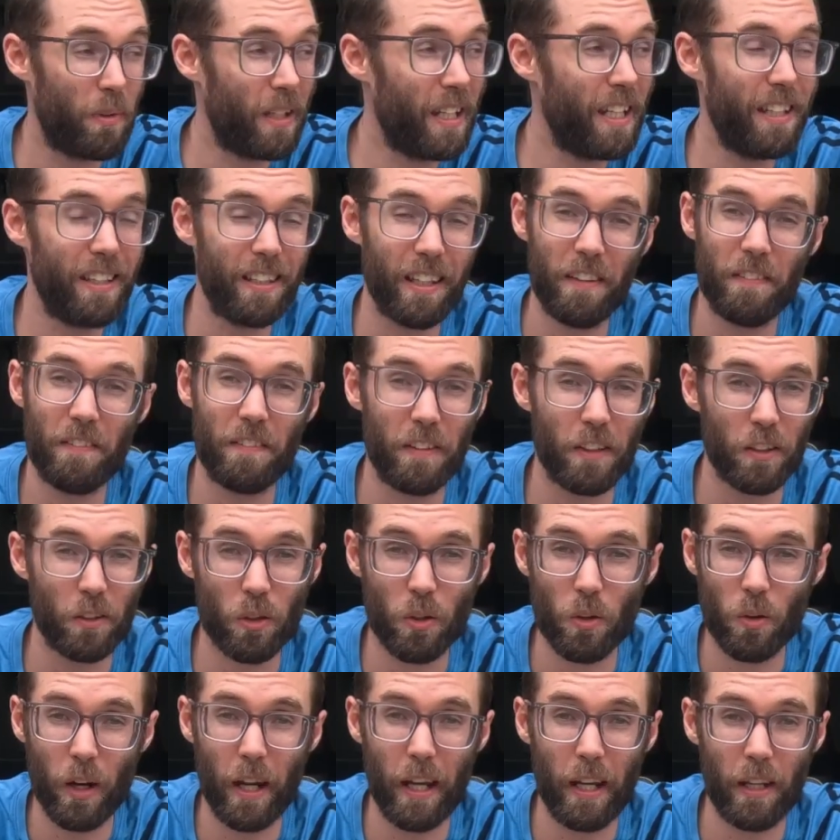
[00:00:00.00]
me, they feel
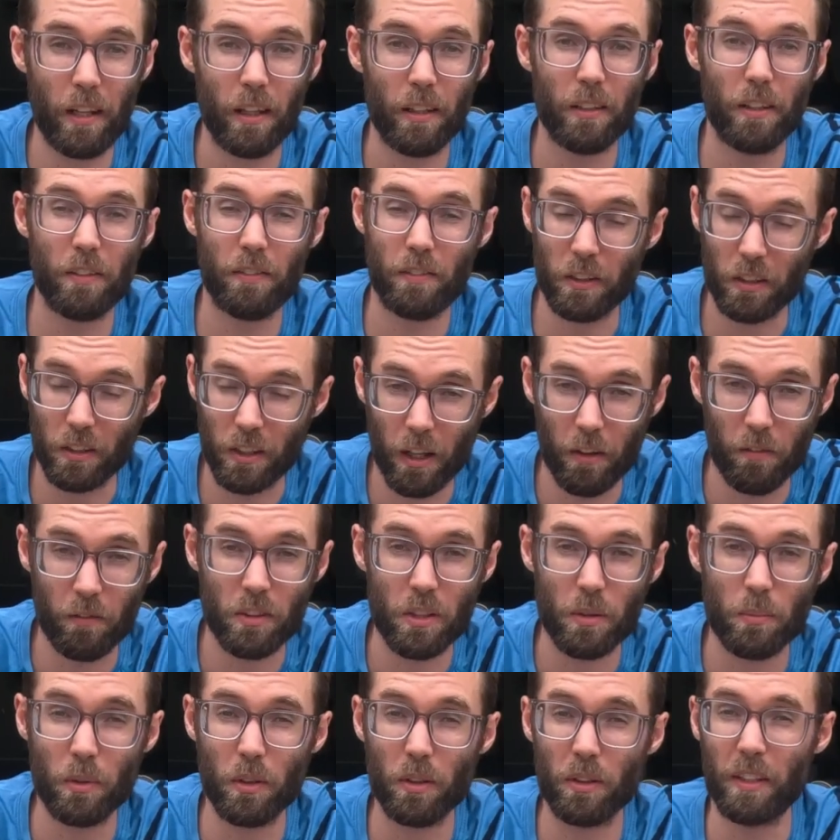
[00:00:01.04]
great, they feel
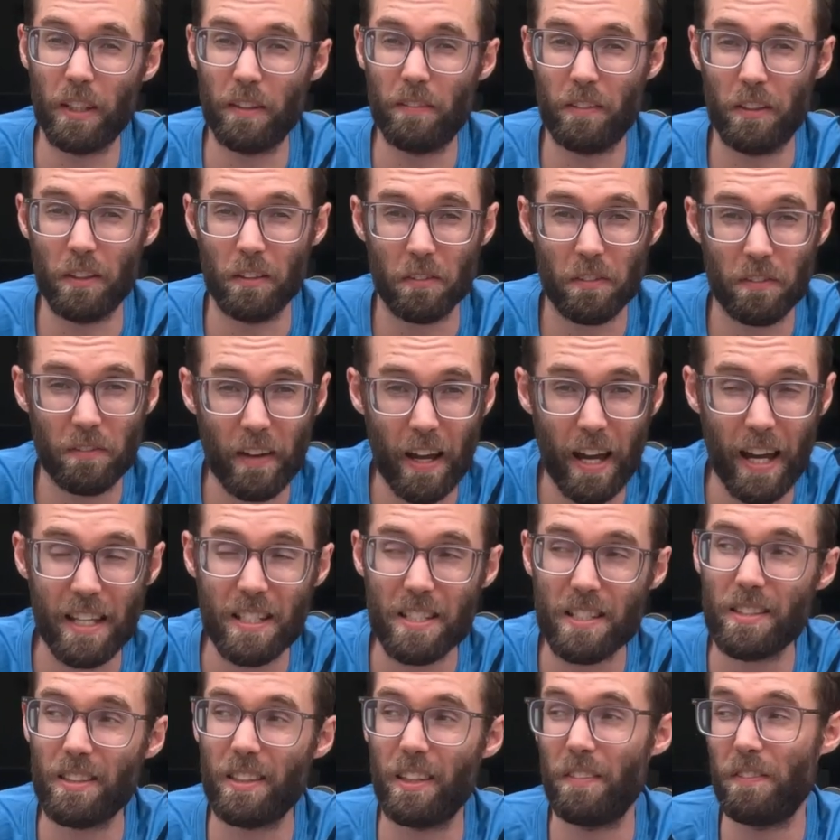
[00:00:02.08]
comfortable, they feel
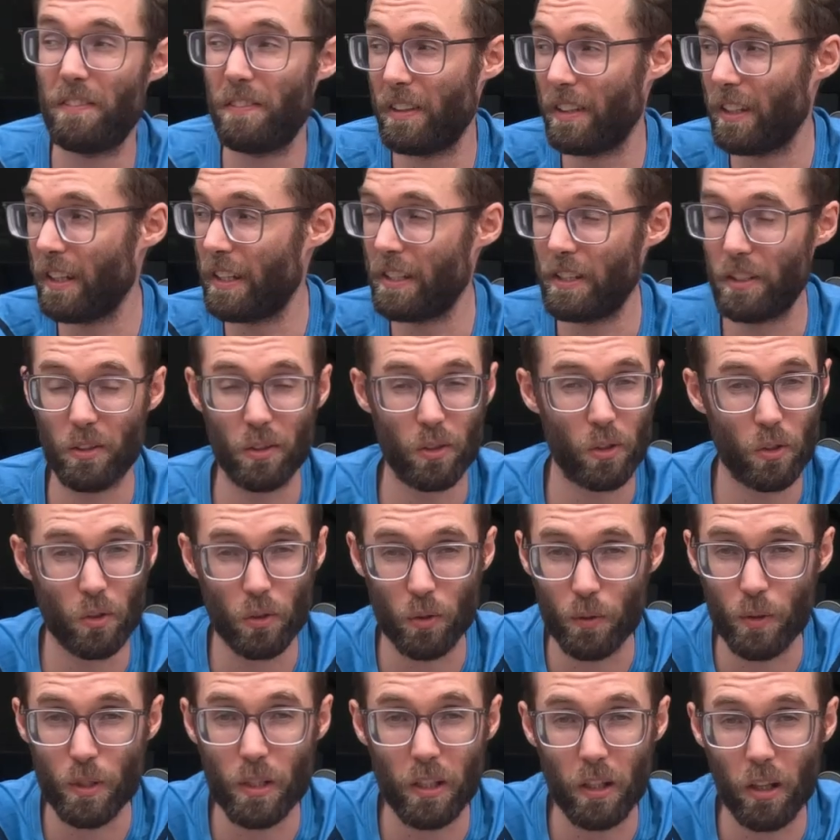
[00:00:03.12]
fast, they feel like you can
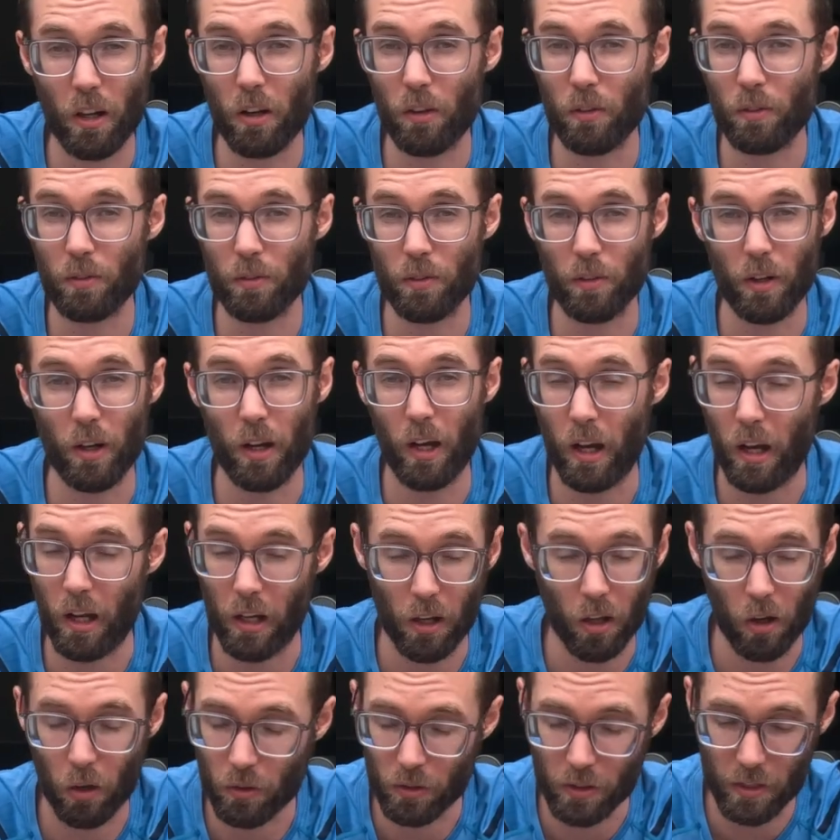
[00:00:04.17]
cruise along for a
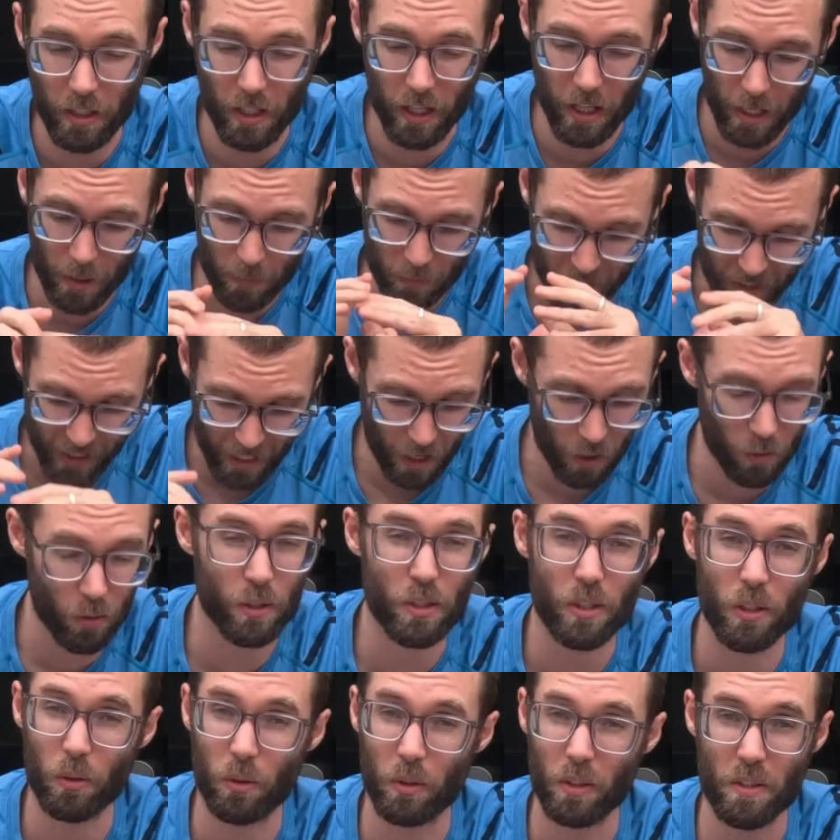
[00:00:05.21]
long time. The
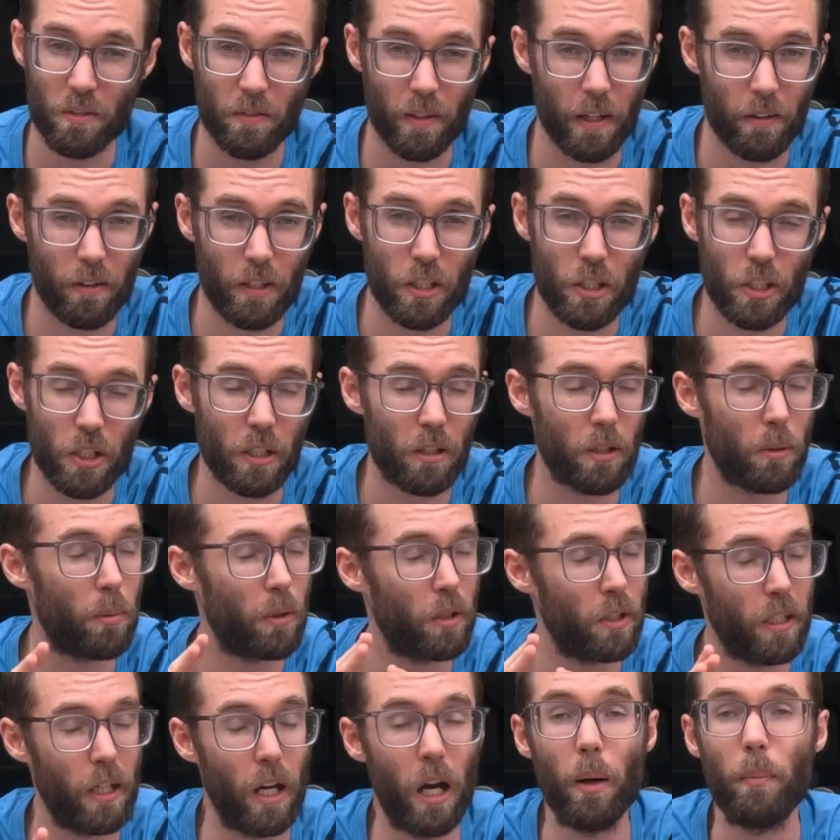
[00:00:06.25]
outsole is very
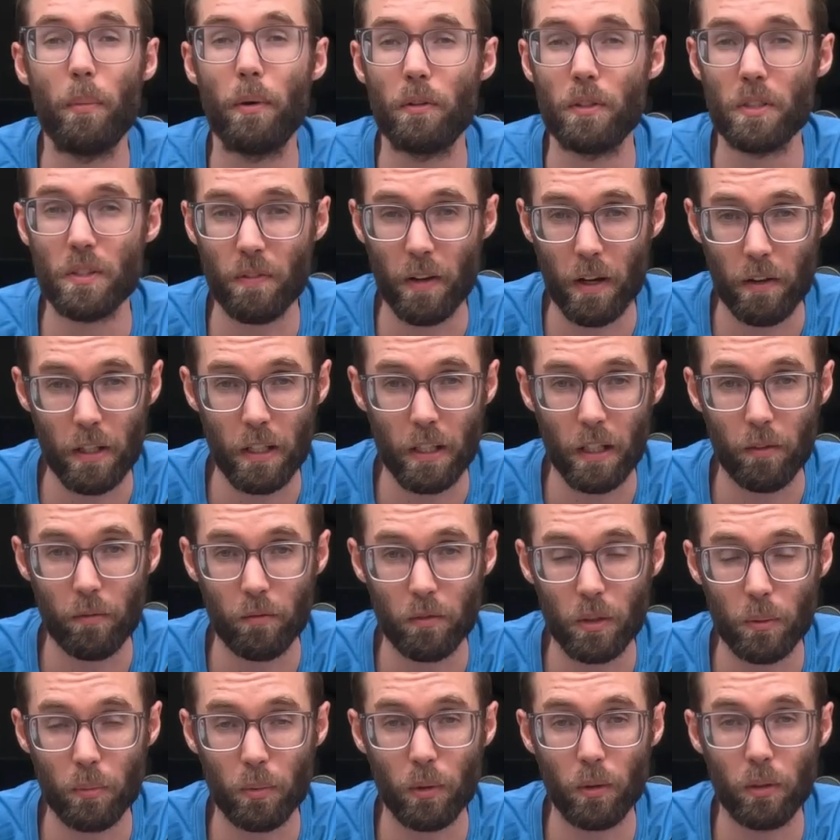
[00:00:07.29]
durable, the upper is very
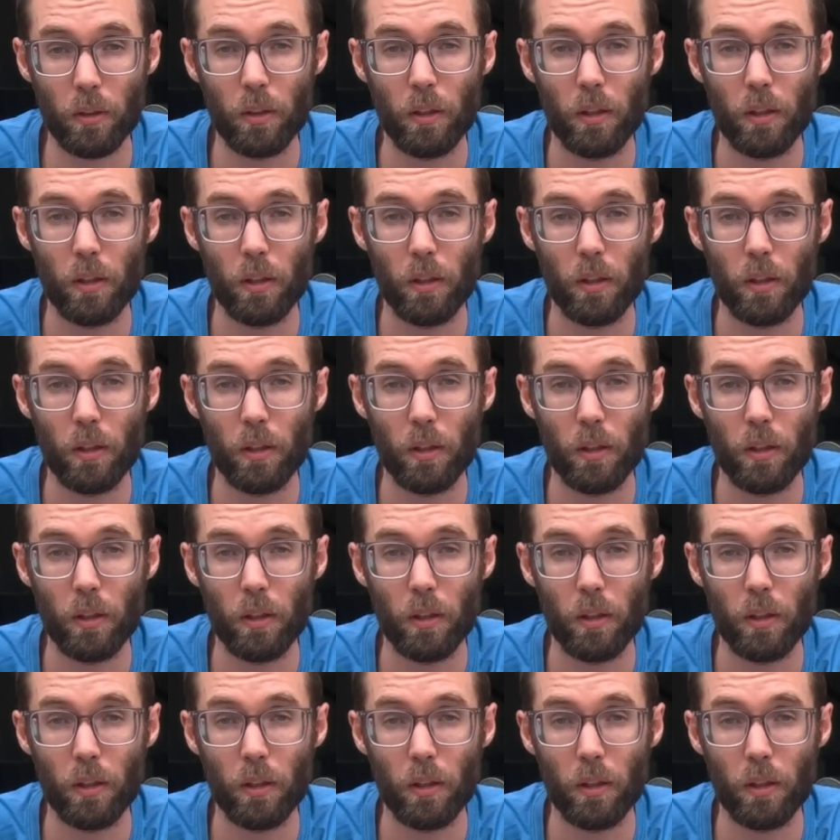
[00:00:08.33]
comfortable.